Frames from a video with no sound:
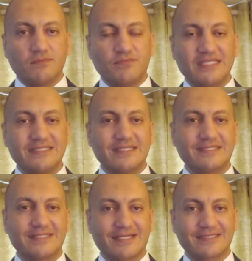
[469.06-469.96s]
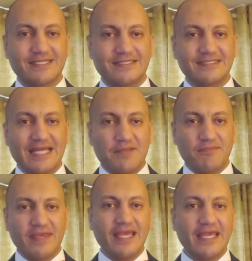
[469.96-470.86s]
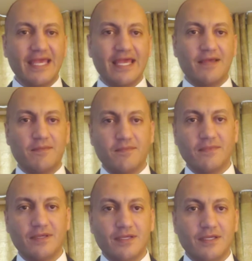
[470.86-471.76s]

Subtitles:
business success and make him